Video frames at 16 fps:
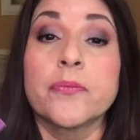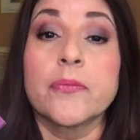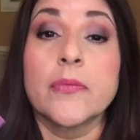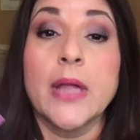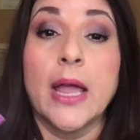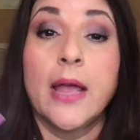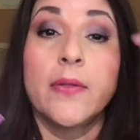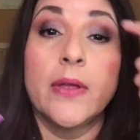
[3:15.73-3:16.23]

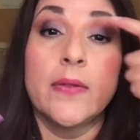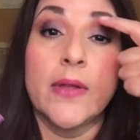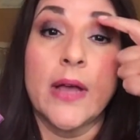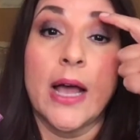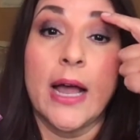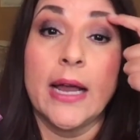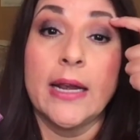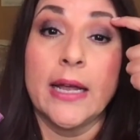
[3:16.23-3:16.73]
and then the
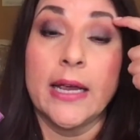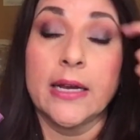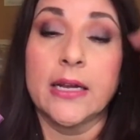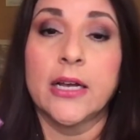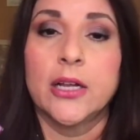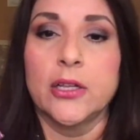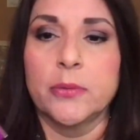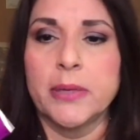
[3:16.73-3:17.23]
highlight
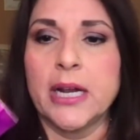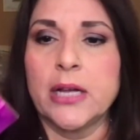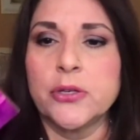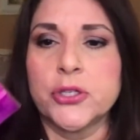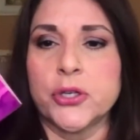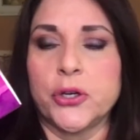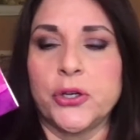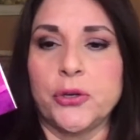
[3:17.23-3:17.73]
color, but I'll
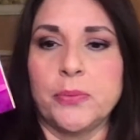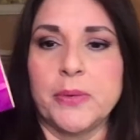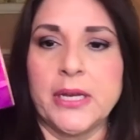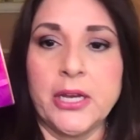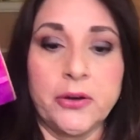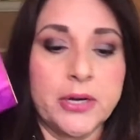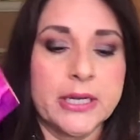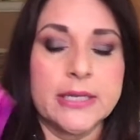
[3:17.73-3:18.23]
show you. But
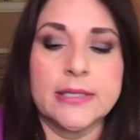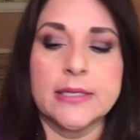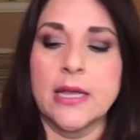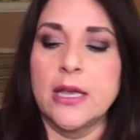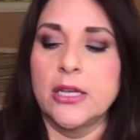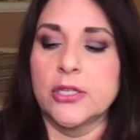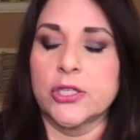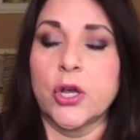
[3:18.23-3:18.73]
here it is.
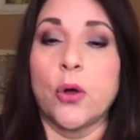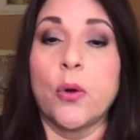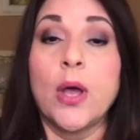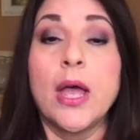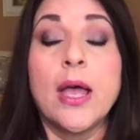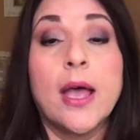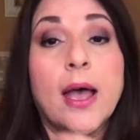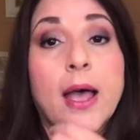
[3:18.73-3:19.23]
So
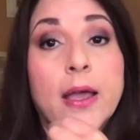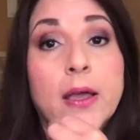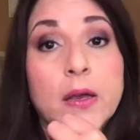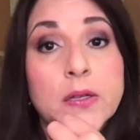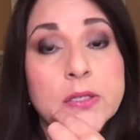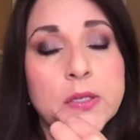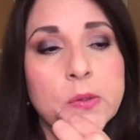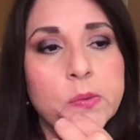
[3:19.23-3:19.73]
I
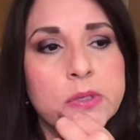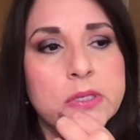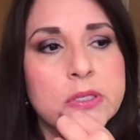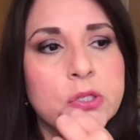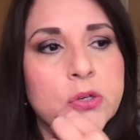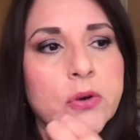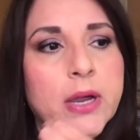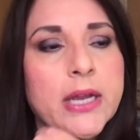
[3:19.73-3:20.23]
also
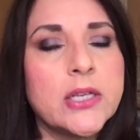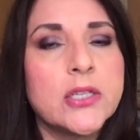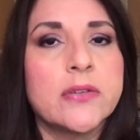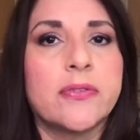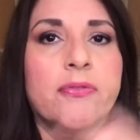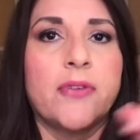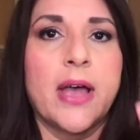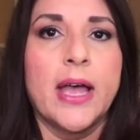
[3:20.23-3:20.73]
was trying to
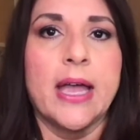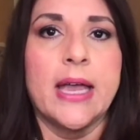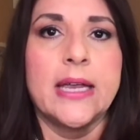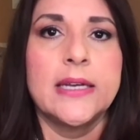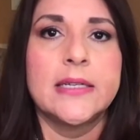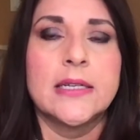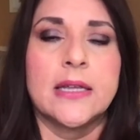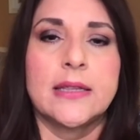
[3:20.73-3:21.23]

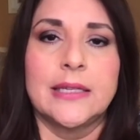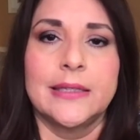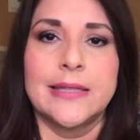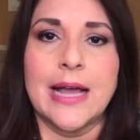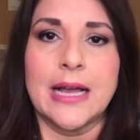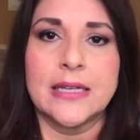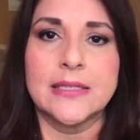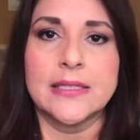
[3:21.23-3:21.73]
find the
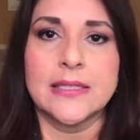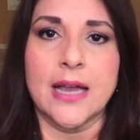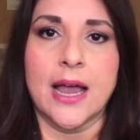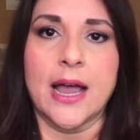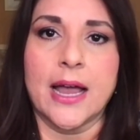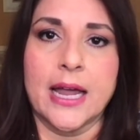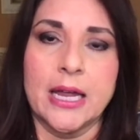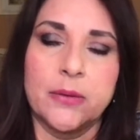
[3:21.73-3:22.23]
last
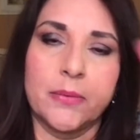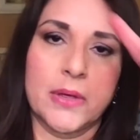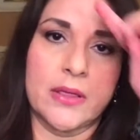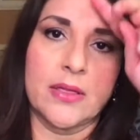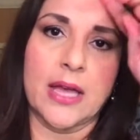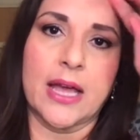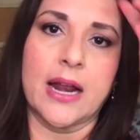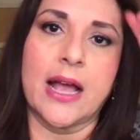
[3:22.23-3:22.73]
time
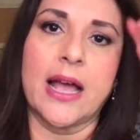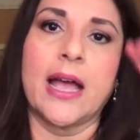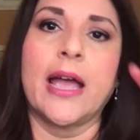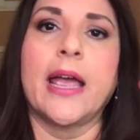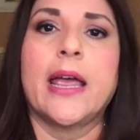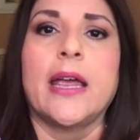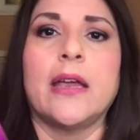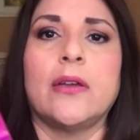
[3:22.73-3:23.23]
that
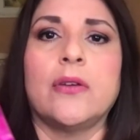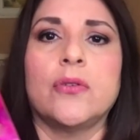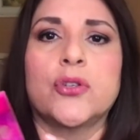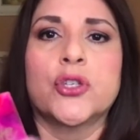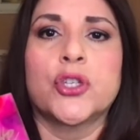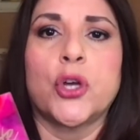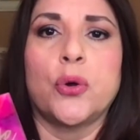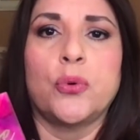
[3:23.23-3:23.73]
I
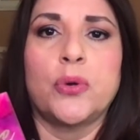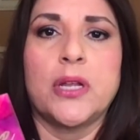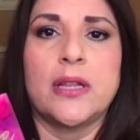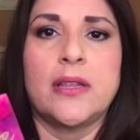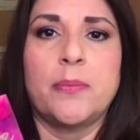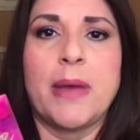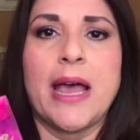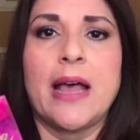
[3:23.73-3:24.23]
showed
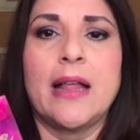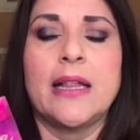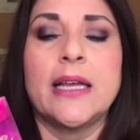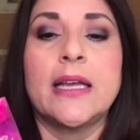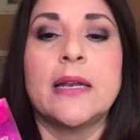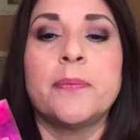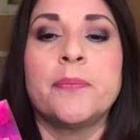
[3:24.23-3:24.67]
the palette.